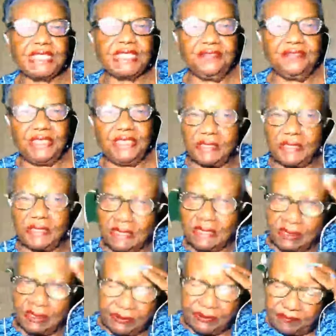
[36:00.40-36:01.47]
on here.
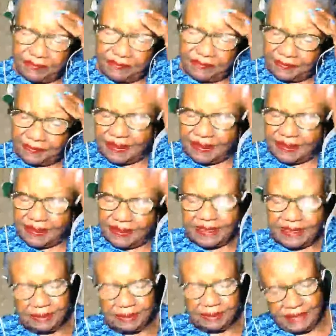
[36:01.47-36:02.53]

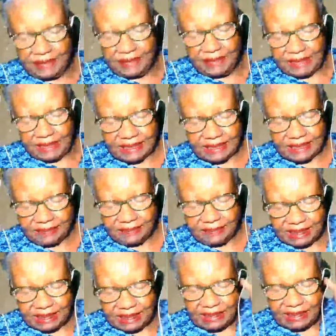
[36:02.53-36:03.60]
This is Miss
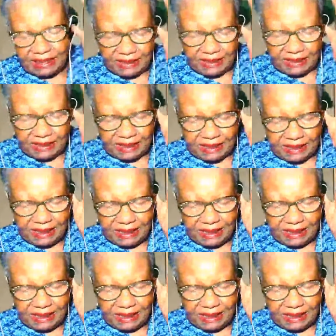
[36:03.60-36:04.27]
Sylvia Neil,